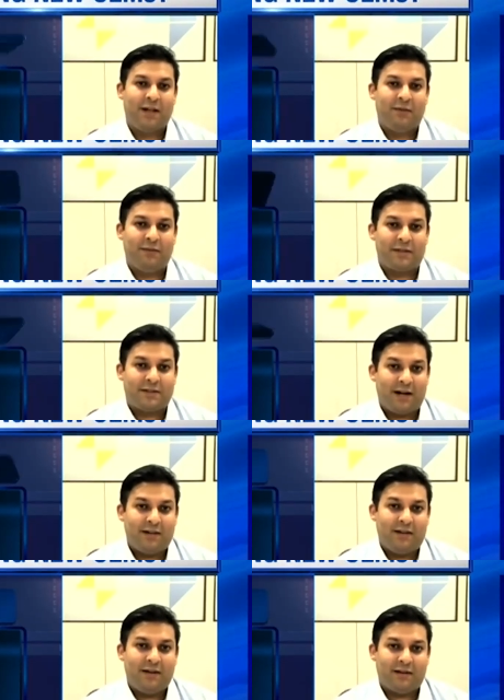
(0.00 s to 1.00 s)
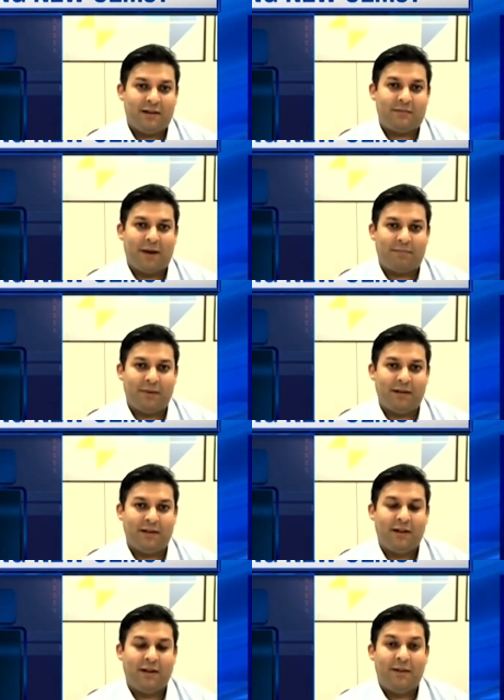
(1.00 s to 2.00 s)
We started internet mapping
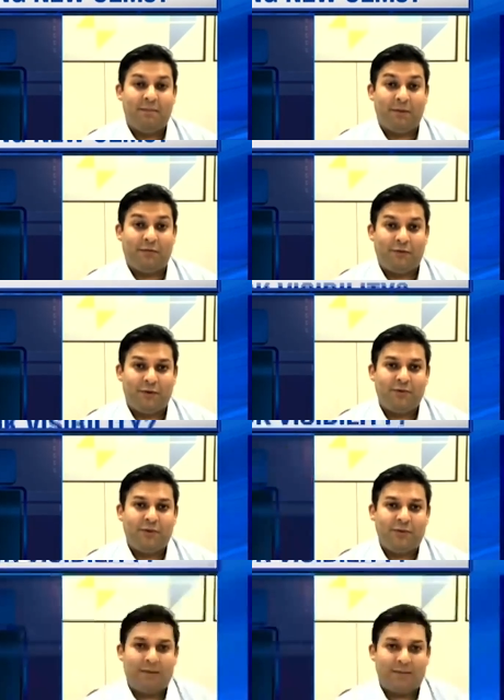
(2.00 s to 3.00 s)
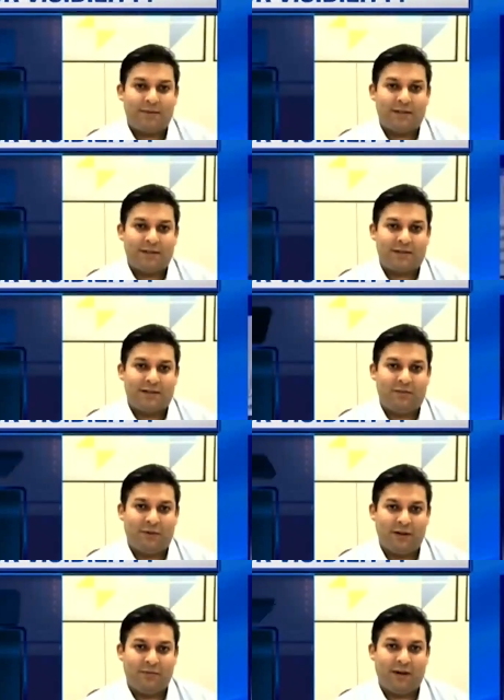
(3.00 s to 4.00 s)
before Google Maps existed
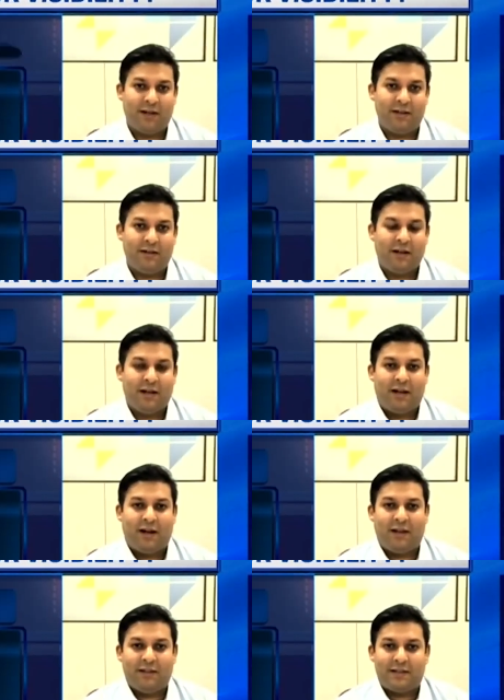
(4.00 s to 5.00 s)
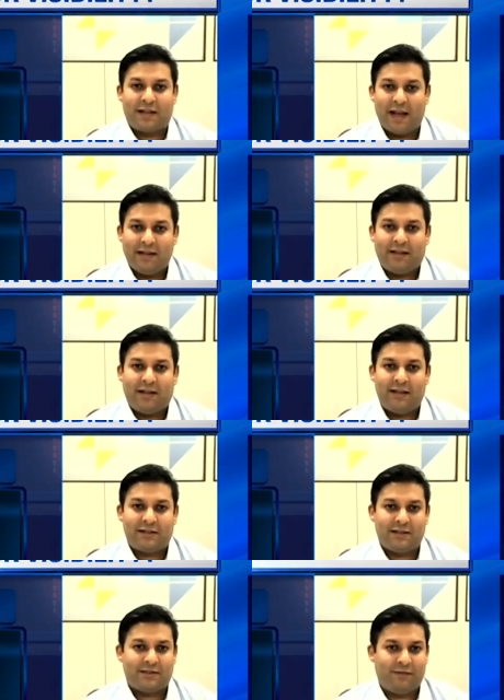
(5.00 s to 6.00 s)
worldwide. Uh, this N
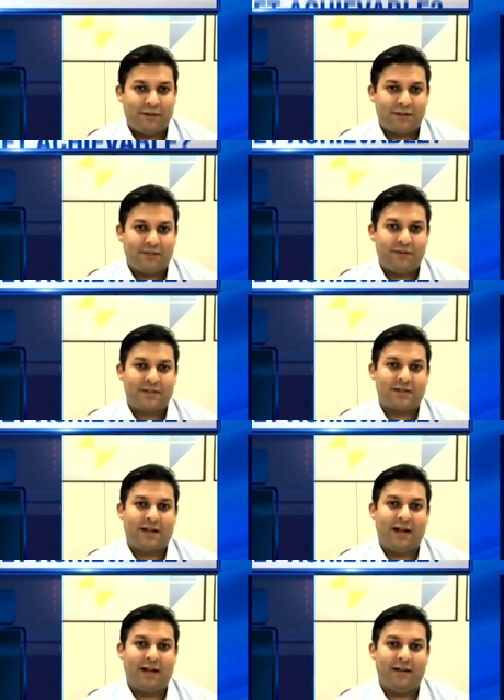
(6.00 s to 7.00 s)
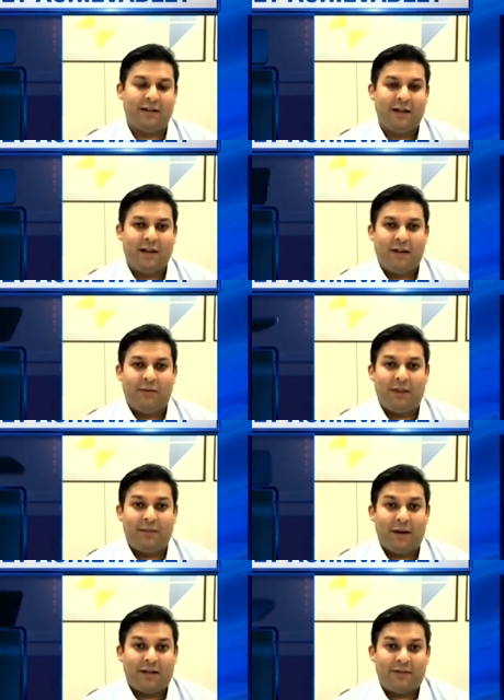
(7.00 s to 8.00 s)
case is first of its kind. When the
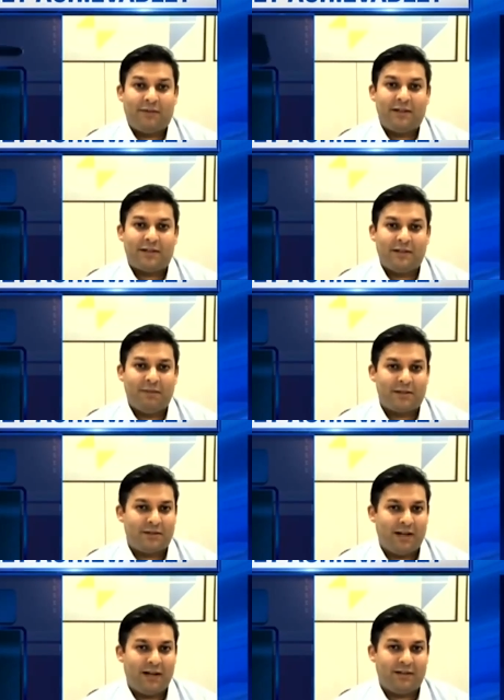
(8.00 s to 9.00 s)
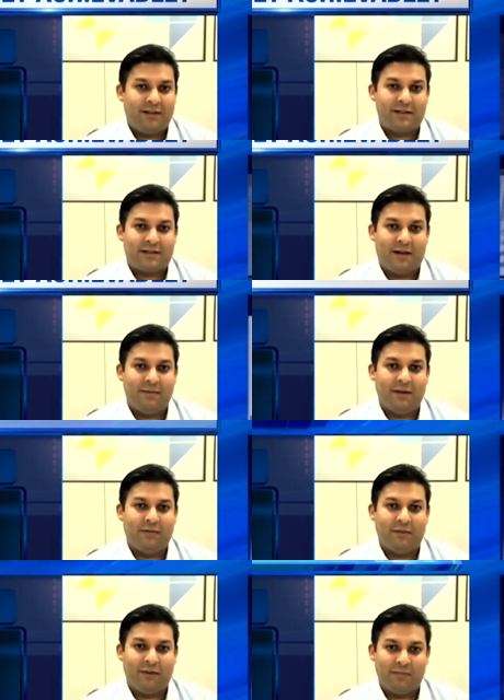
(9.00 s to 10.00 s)
metaverse and mixed reality is coming,
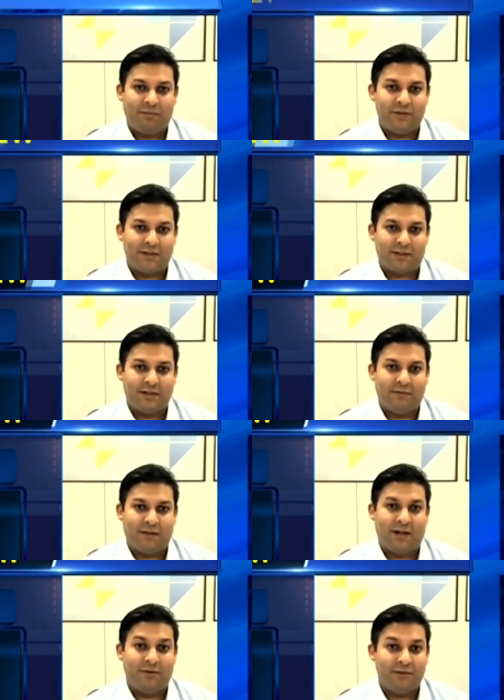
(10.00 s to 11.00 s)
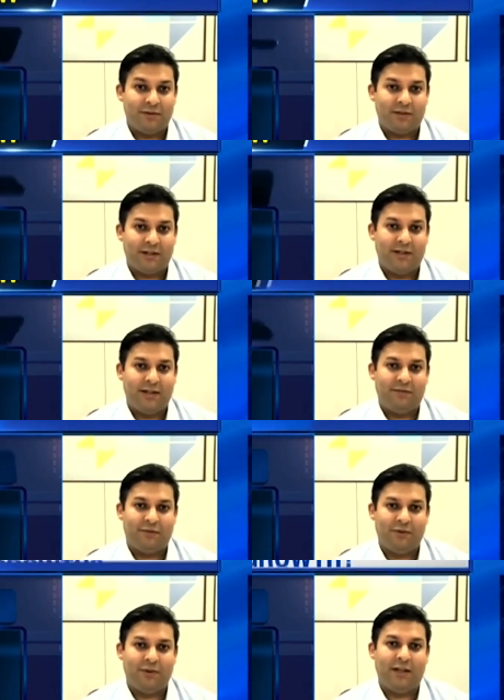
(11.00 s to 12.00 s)
we're well positioned with our own three D,
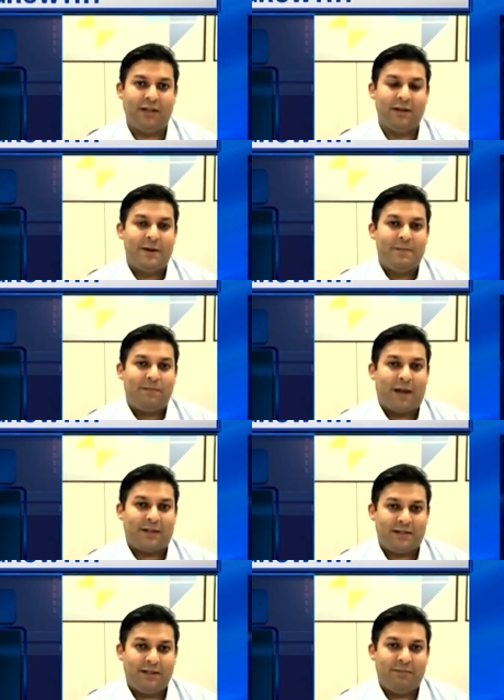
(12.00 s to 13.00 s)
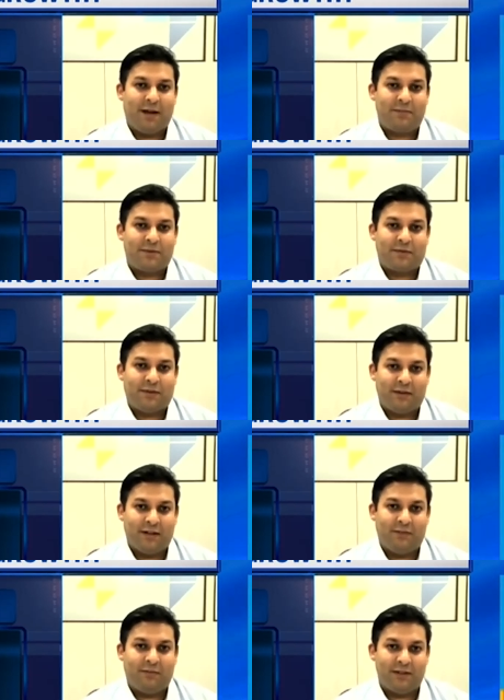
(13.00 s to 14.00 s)
four D, H D maps for the
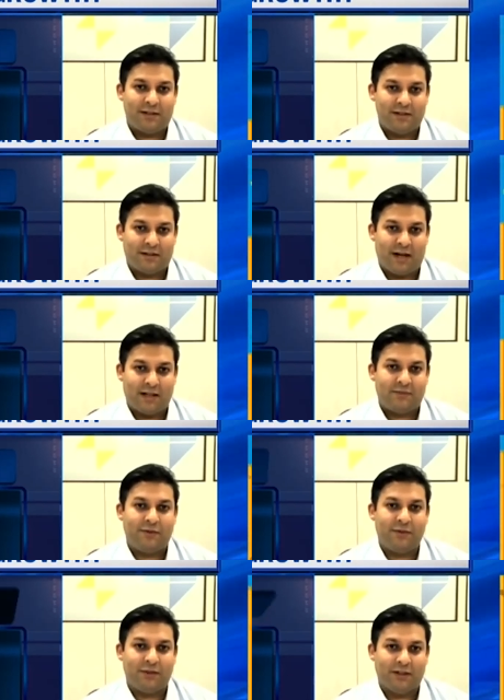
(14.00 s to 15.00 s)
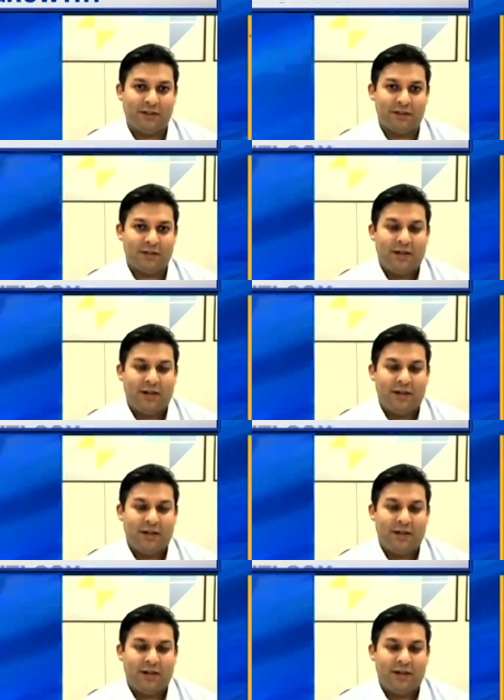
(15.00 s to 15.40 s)
real world since the last few years.